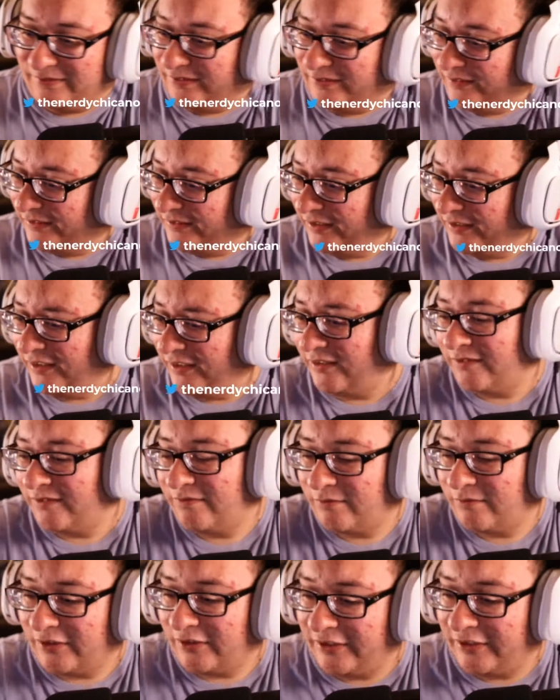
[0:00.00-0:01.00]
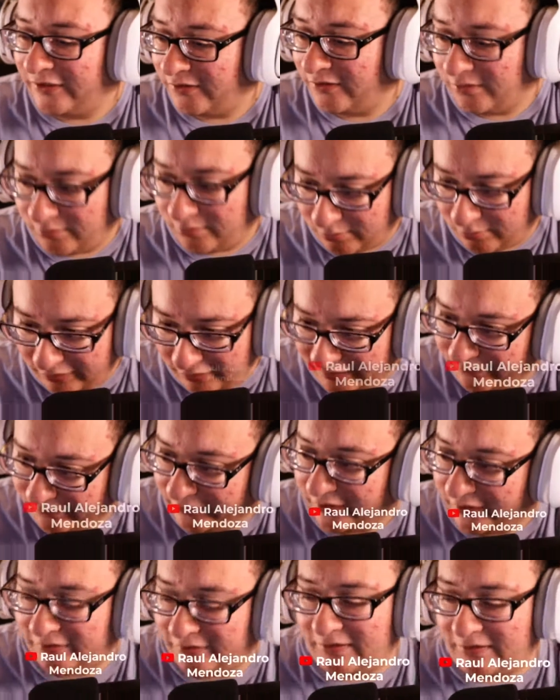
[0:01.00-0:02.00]
yeah, we're here. We're ready for
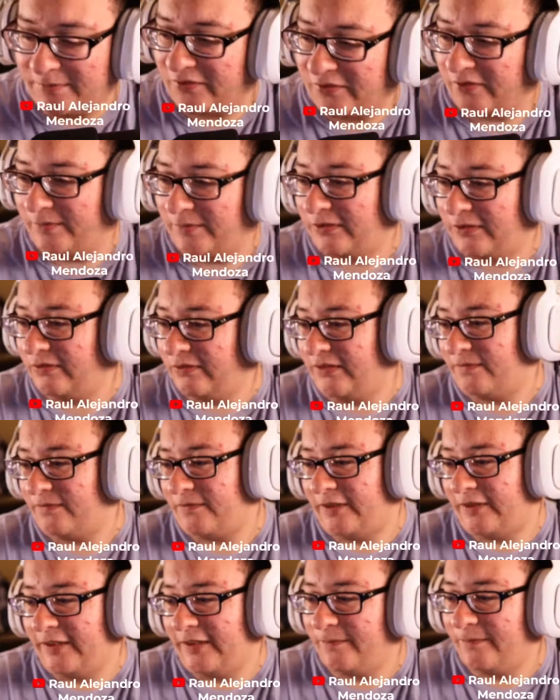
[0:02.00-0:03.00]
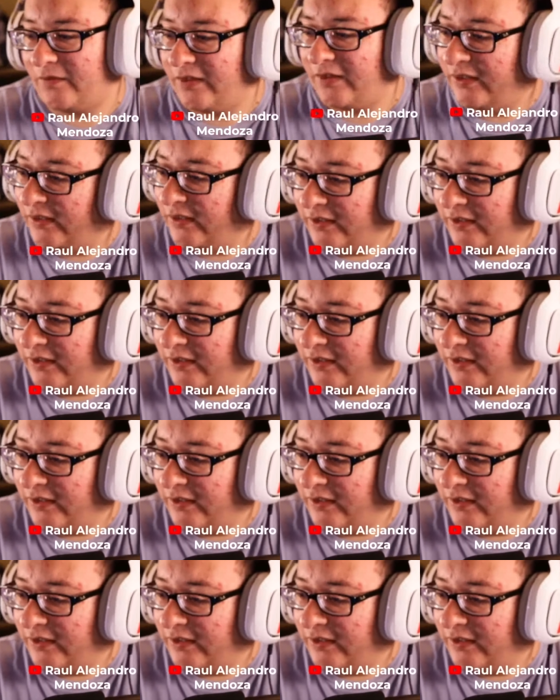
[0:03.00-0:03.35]
another episode of Between the Frames.